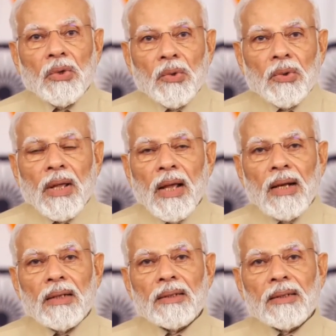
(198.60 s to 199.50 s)
good
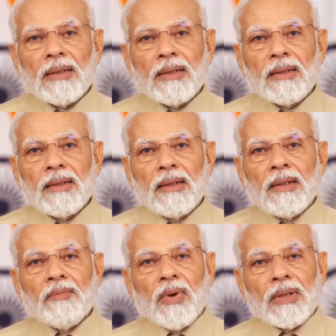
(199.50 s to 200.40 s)
health
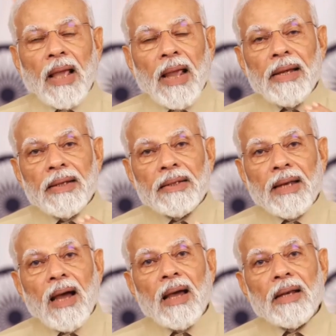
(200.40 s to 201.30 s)
for the
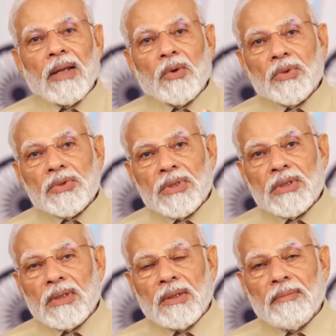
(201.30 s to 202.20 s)
entire
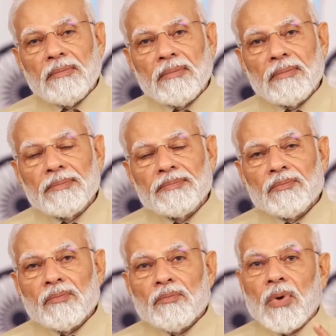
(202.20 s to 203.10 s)
ecosystem
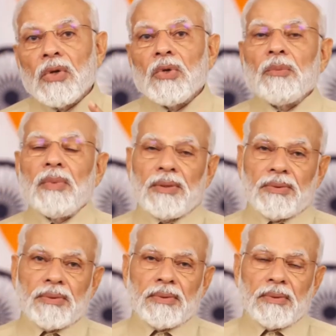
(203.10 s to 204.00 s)
for humans,